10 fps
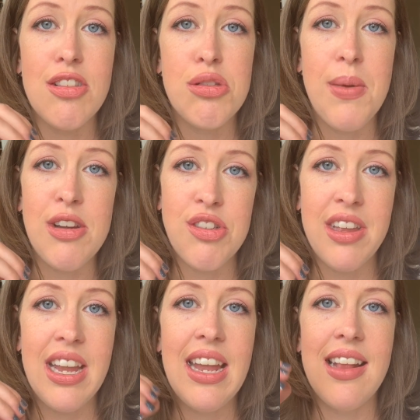
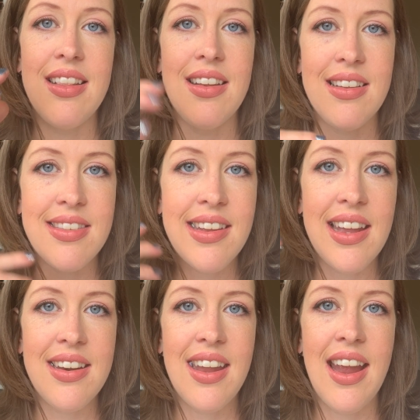especially in the
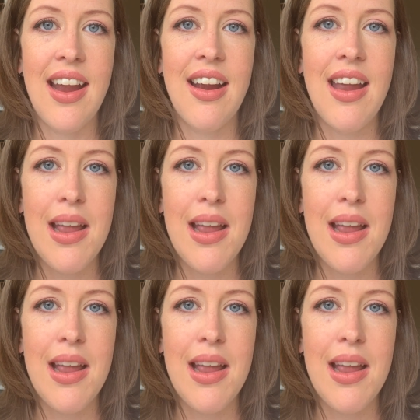skincare